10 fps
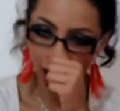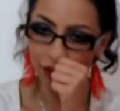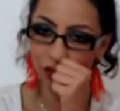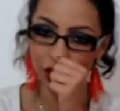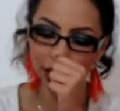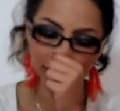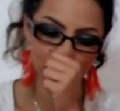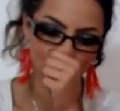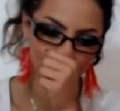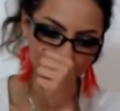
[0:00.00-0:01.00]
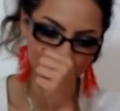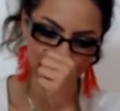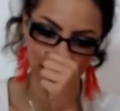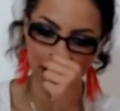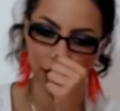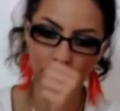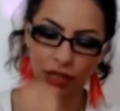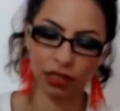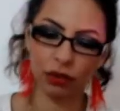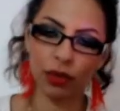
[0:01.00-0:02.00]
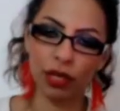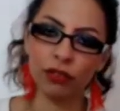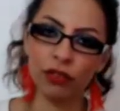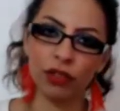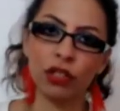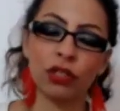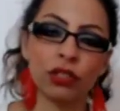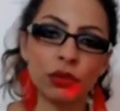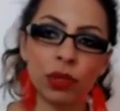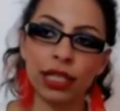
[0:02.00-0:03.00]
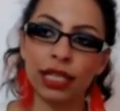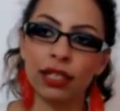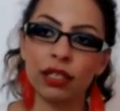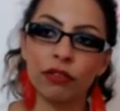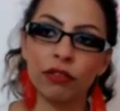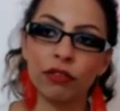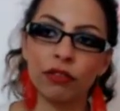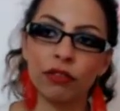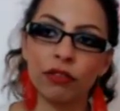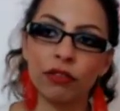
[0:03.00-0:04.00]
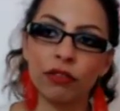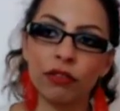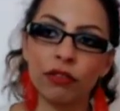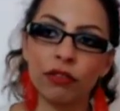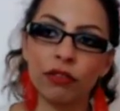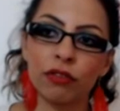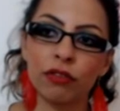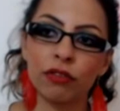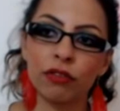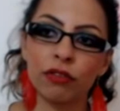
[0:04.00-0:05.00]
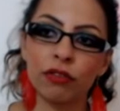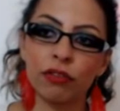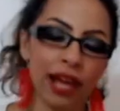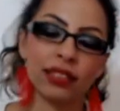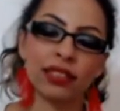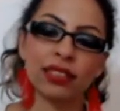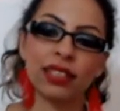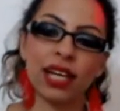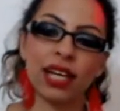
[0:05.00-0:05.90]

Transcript: I've already got quite a few girls working from home, and